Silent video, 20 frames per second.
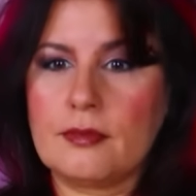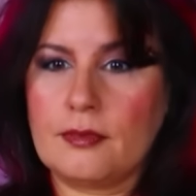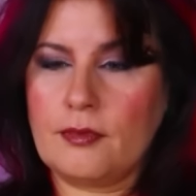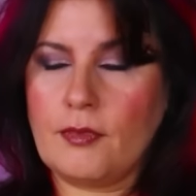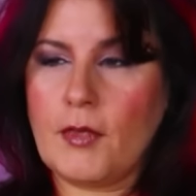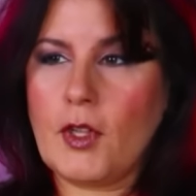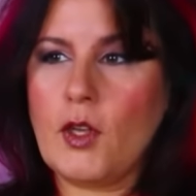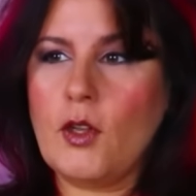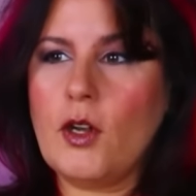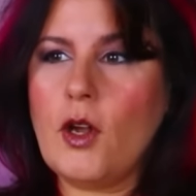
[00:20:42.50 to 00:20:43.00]

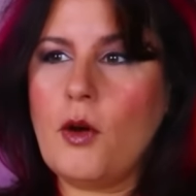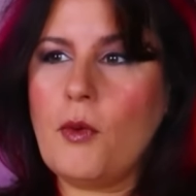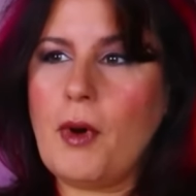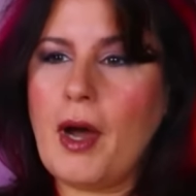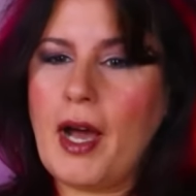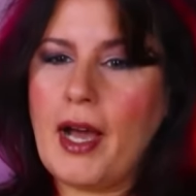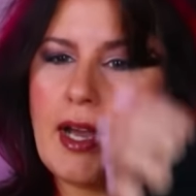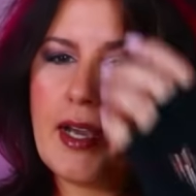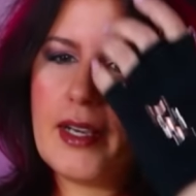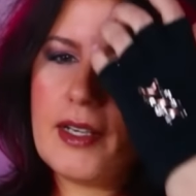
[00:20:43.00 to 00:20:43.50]
You know
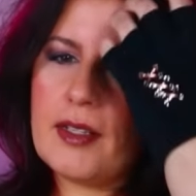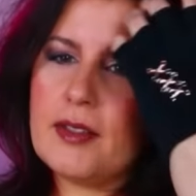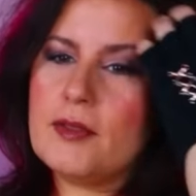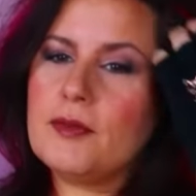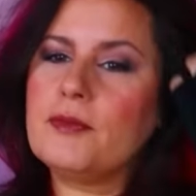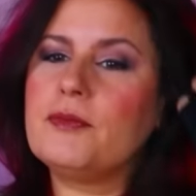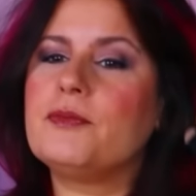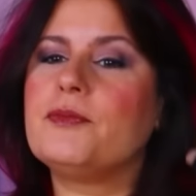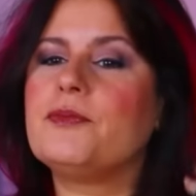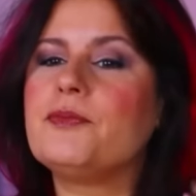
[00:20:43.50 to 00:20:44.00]
why.
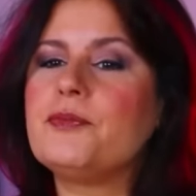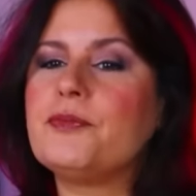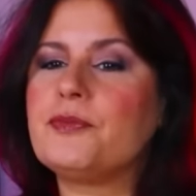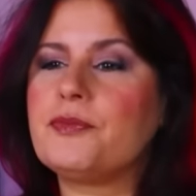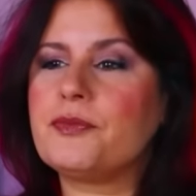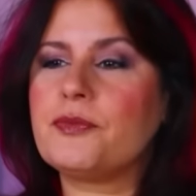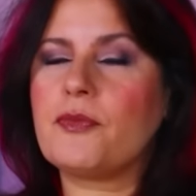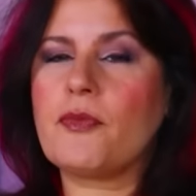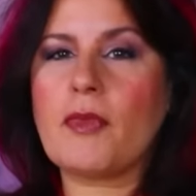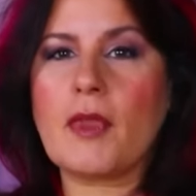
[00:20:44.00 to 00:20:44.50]

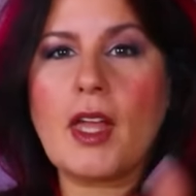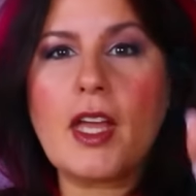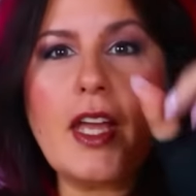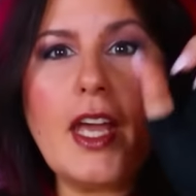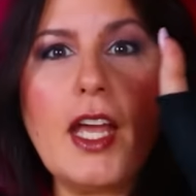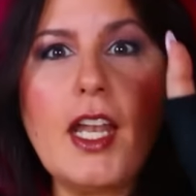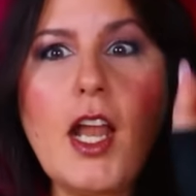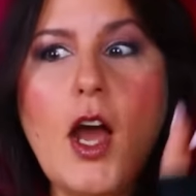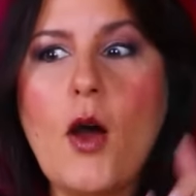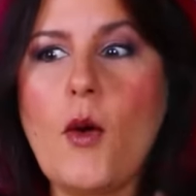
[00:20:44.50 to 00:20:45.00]

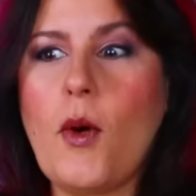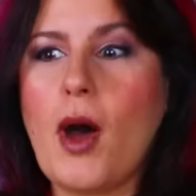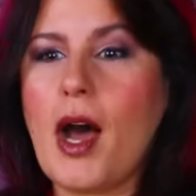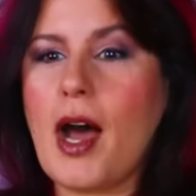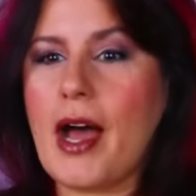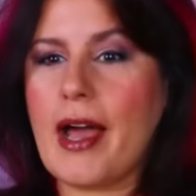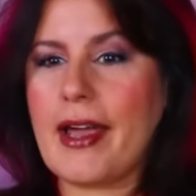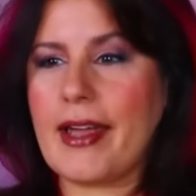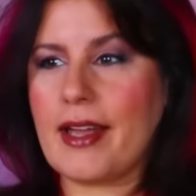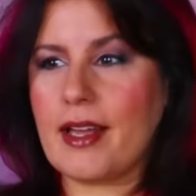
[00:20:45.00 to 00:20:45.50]
You know
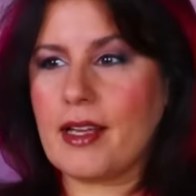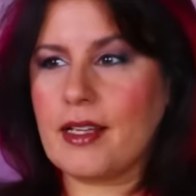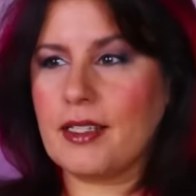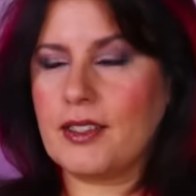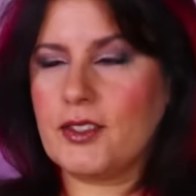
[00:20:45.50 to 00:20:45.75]
why.